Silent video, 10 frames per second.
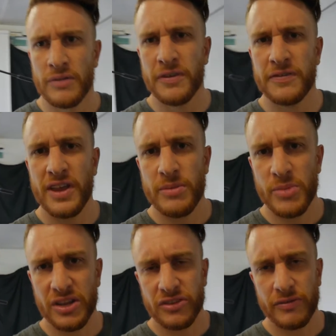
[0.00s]
15
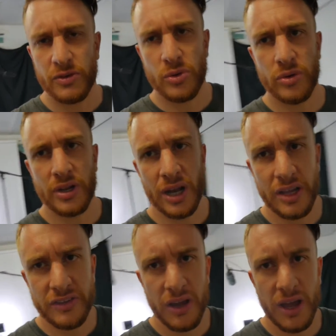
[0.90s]
minutes of recording
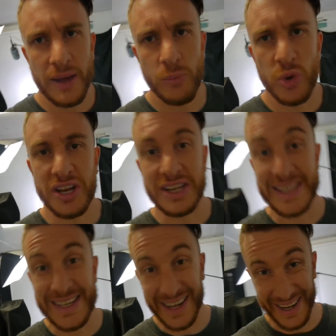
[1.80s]
later and we're
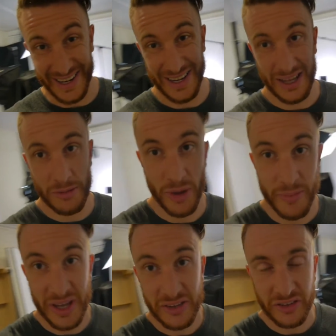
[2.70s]
done. My
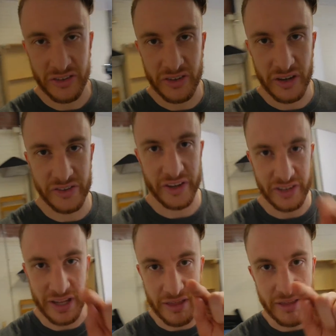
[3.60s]
biggest concern is
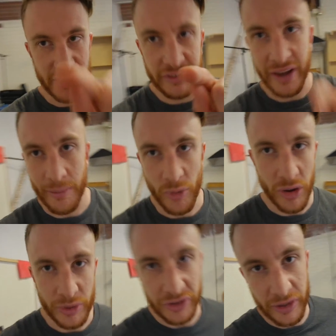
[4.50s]
actually this camera,
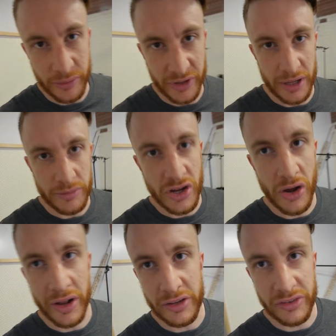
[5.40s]
which seems to keep
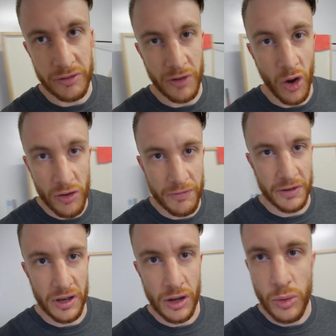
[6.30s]
turning itself off for
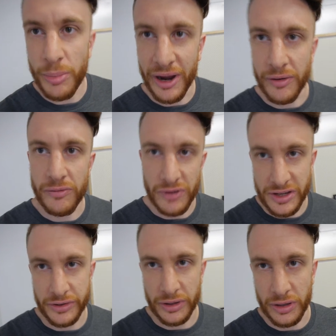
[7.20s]
no apparent
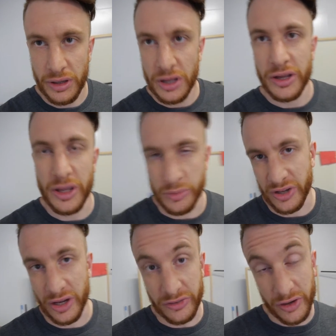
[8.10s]
reason. I keep
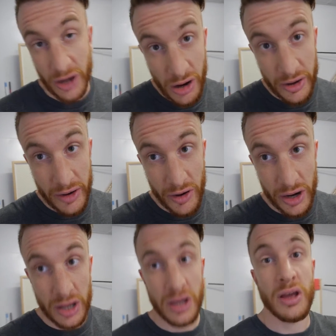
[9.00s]
saying it's a card error.
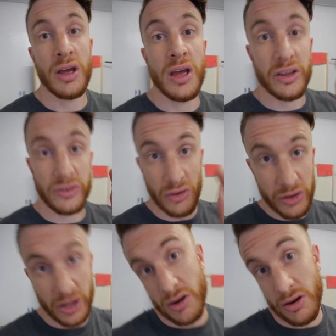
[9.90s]
It's not a
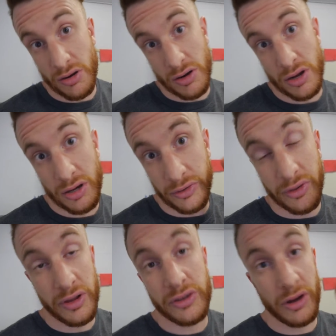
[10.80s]
card error because
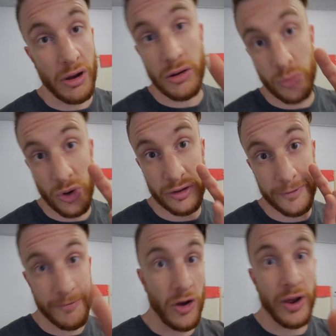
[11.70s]
this card works
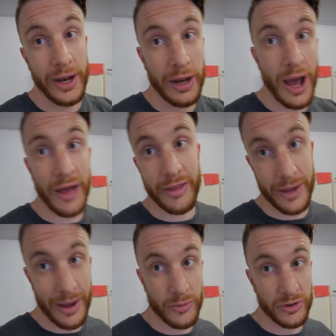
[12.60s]
fine in other
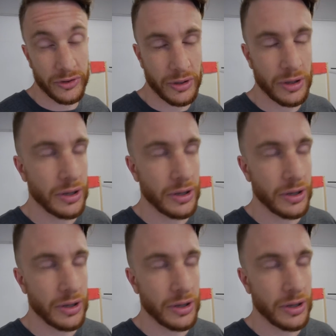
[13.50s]
cameras.